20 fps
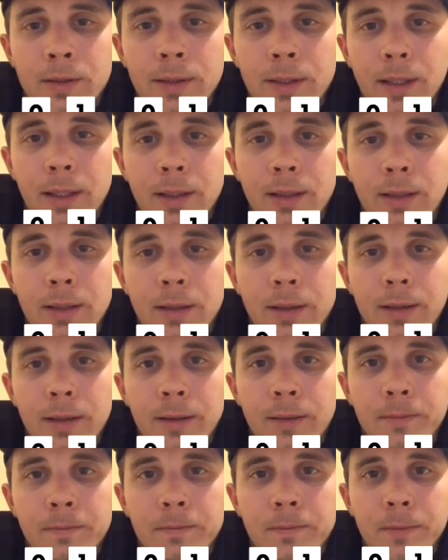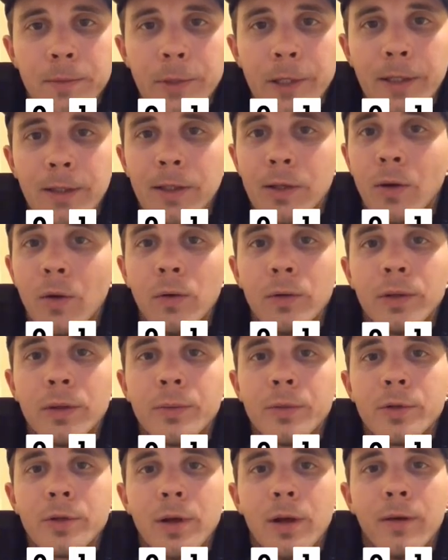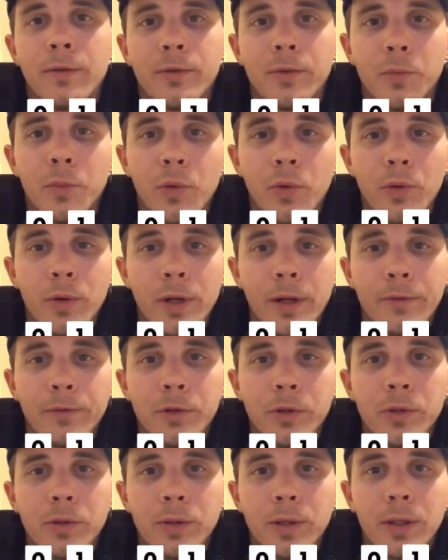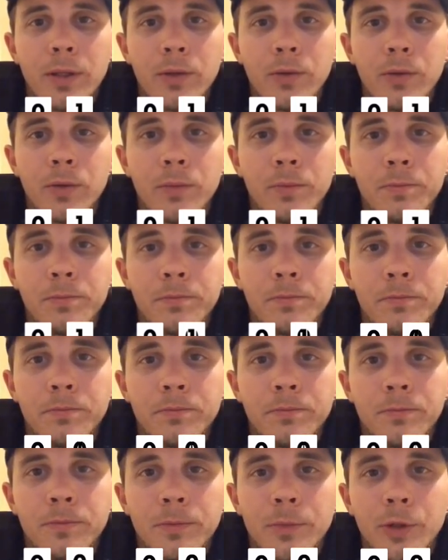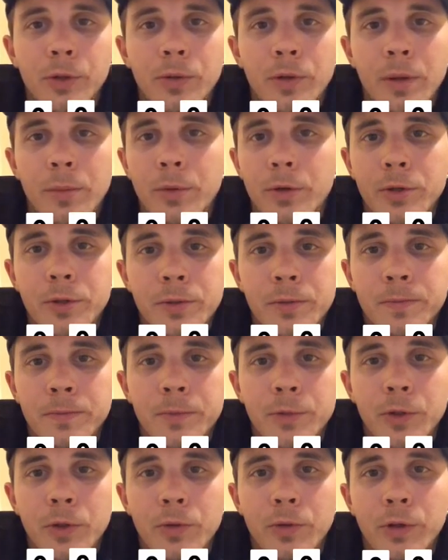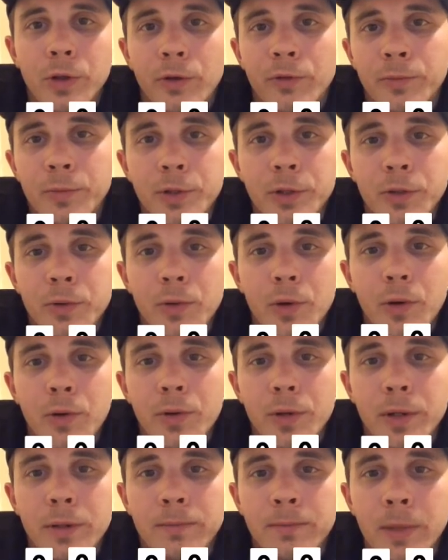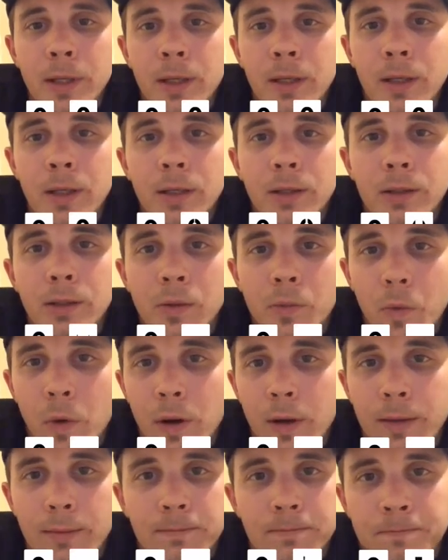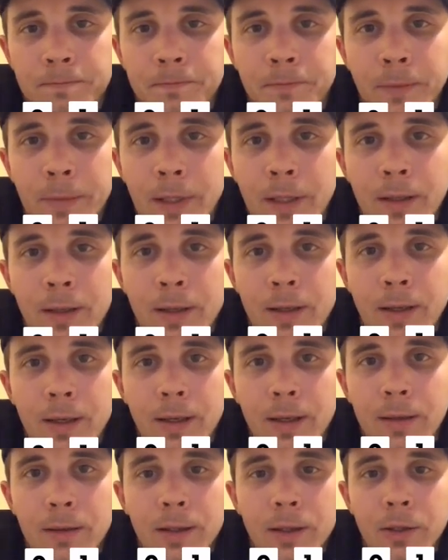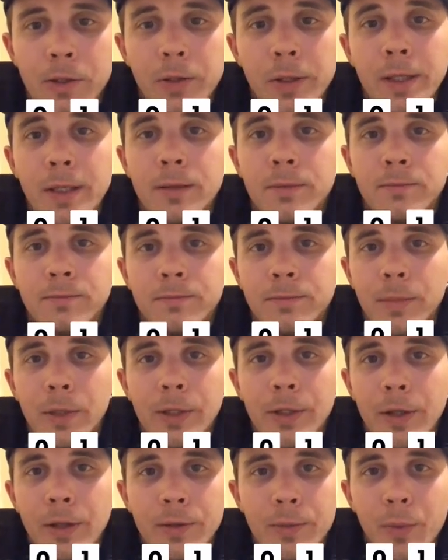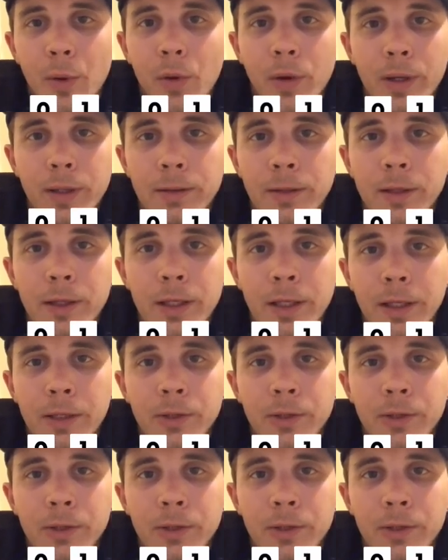take the old numbers off the board after you get new numbers. So you go from 0 to 1, and then you get another point in the